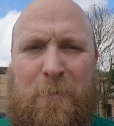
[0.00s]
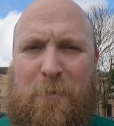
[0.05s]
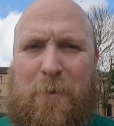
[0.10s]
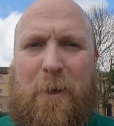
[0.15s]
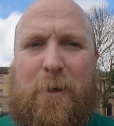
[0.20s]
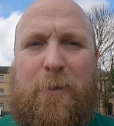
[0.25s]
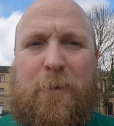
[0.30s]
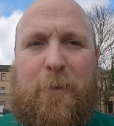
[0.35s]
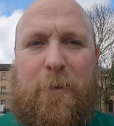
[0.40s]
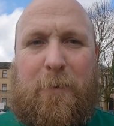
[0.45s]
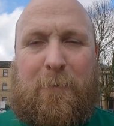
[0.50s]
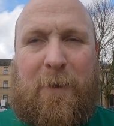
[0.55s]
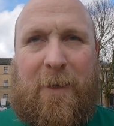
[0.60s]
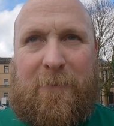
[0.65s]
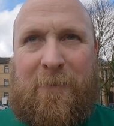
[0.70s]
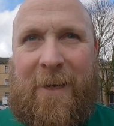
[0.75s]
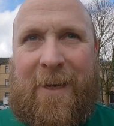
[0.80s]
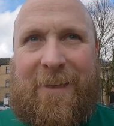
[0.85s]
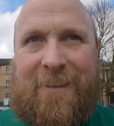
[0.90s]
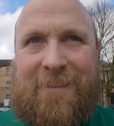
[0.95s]
that's how I do it in a
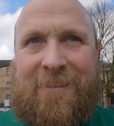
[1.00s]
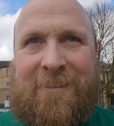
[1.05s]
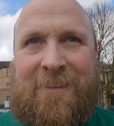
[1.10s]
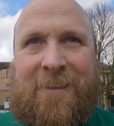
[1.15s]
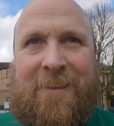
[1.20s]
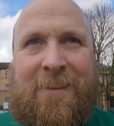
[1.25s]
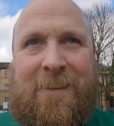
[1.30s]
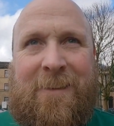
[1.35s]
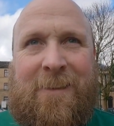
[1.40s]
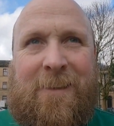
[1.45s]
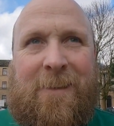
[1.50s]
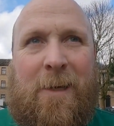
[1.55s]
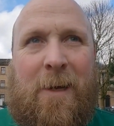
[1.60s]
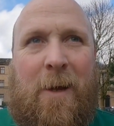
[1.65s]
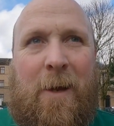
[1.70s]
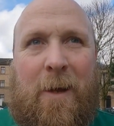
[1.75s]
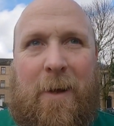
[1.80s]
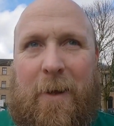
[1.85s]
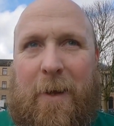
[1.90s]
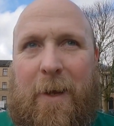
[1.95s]
B M X.
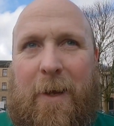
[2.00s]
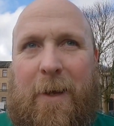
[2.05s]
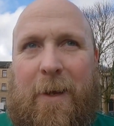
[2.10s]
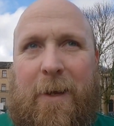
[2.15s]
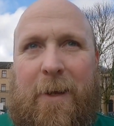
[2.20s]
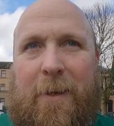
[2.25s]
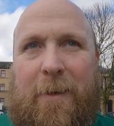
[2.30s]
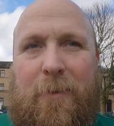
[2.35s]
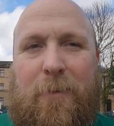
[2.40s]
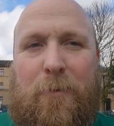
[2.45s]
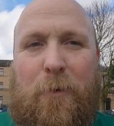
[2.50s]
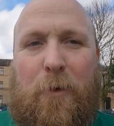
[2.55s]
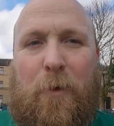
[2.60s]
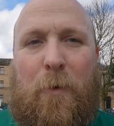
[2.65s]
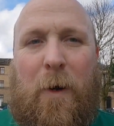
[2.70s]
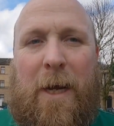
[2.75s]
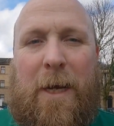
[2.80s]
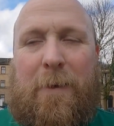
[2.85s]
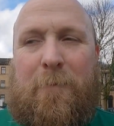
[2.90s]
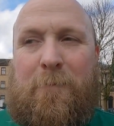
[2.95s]
Uh, don't
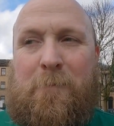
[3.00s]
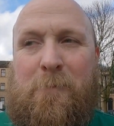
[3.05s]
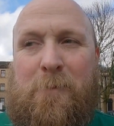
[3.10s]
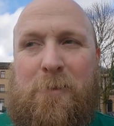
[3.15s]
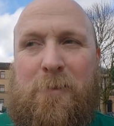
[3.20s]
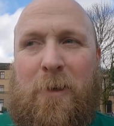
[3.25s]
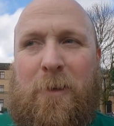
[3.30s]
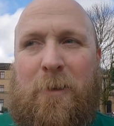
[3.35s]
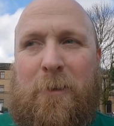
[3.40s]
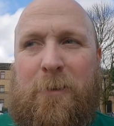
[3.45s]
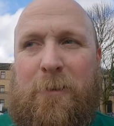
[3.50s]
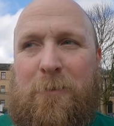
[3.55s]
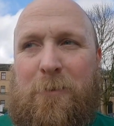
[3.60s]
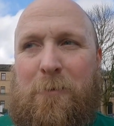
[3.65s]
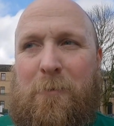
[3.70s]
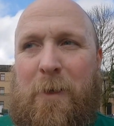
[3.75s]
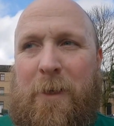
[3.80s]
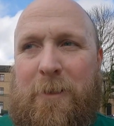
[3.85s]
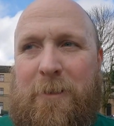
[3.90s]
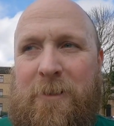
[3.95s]
know why I'm struggling
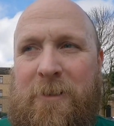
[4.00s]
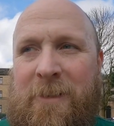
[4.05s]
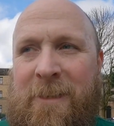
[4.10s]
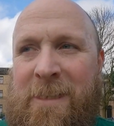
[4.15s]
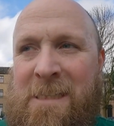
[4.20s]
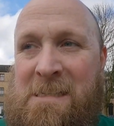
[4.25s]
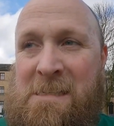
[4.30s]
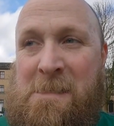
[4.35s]
so much.